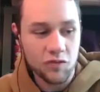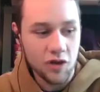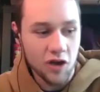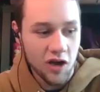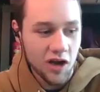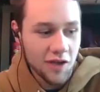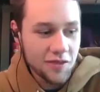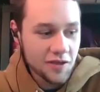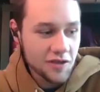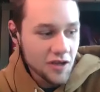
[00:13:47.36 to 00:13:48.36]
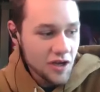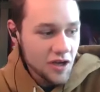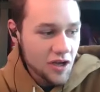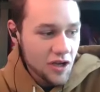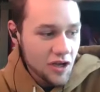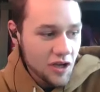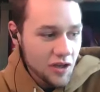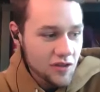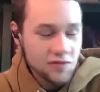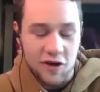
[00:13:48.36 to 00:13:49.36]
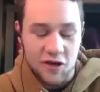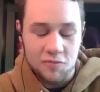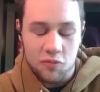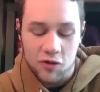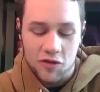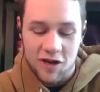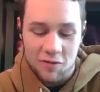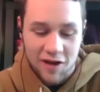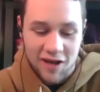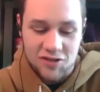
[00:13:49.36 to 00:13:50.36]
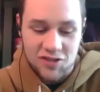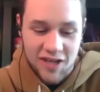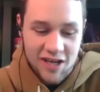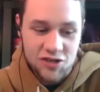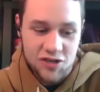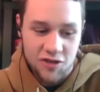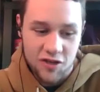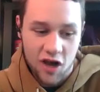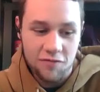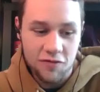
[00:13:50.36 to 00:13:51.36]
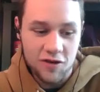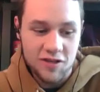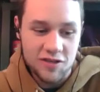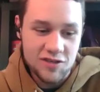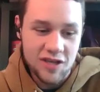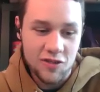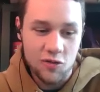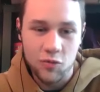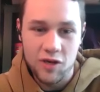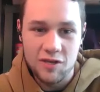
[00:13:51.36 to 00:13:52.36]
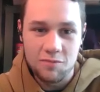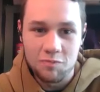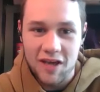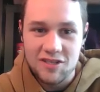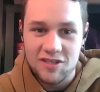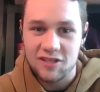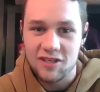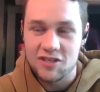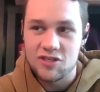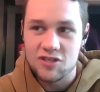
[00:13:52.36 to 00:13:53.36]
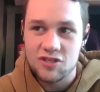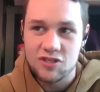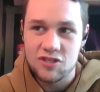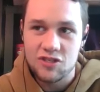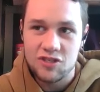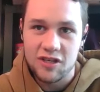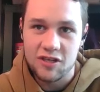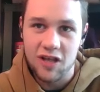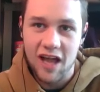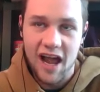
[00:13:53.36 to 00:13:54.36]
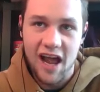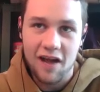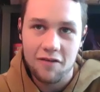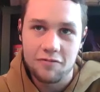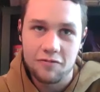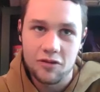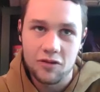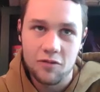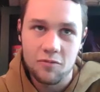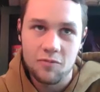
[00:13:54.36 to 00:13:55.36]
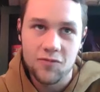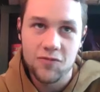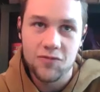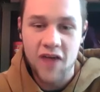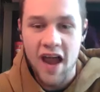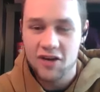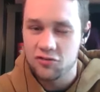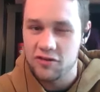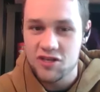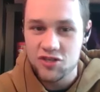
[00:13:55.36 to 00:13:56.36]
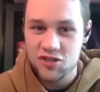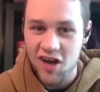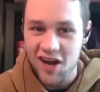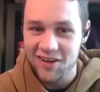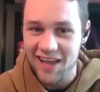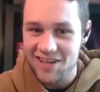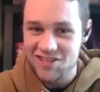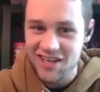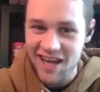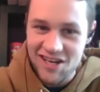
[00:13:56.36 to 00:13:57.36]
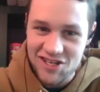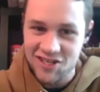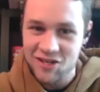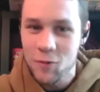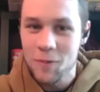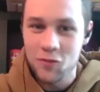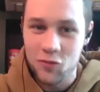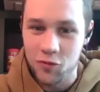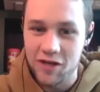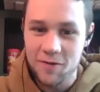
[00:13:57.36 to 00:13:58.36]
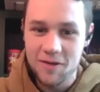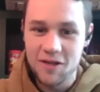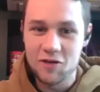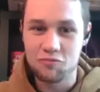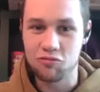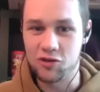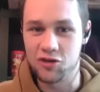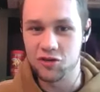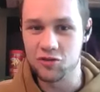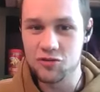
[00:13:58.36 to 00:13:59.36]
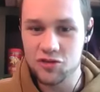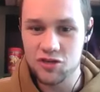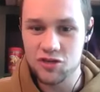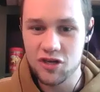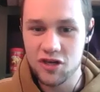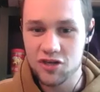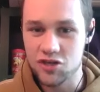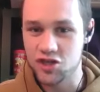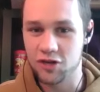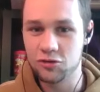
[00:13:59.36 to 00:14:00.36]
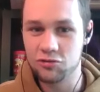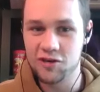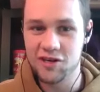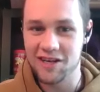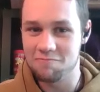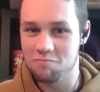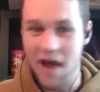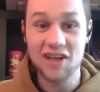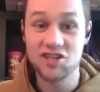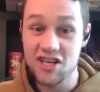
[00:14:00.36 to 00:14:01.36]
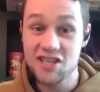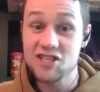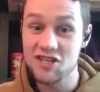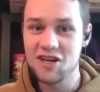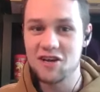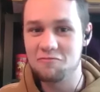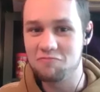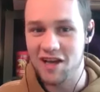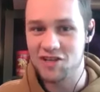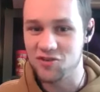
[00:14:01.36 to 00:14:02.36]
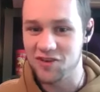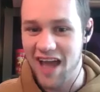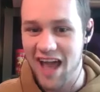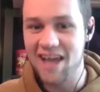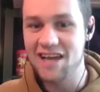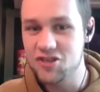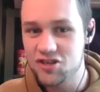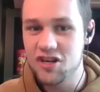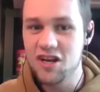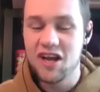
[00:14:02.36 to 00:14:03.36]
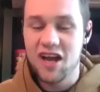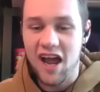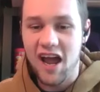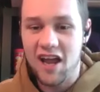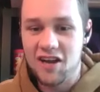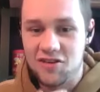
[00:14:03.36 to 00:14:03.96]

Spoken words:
I think there's a very good point you made about education. I've heard it said that we basically still have factory style education. We produce children in batches based on age, and